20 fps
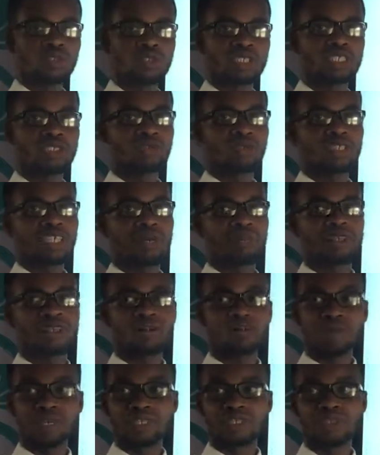so this is what I'm
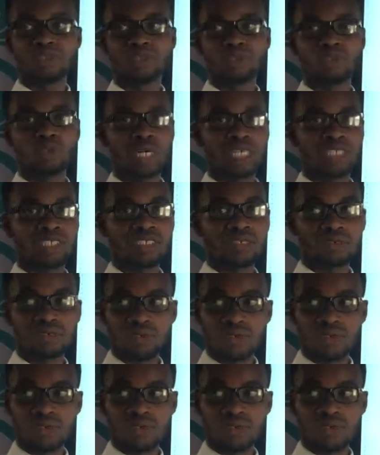expecting you to achieve.